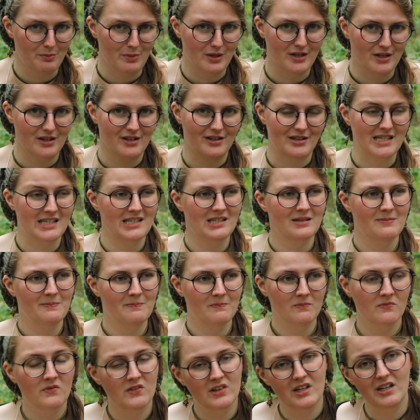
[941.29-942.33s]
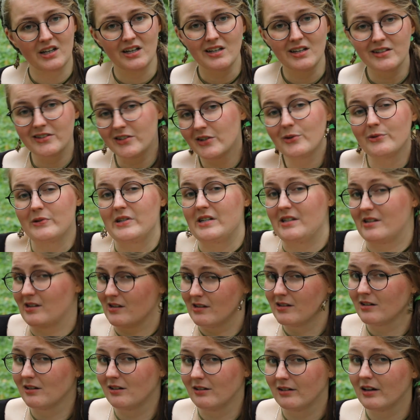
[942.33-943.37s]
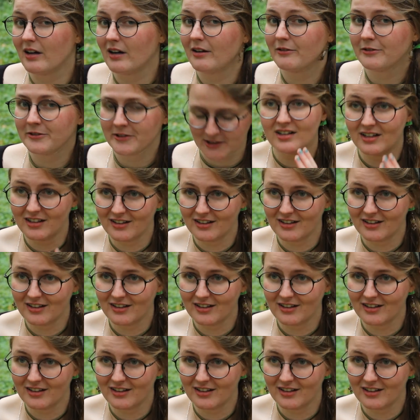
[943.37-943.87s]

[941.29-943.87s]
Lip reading: because it too needs a little love.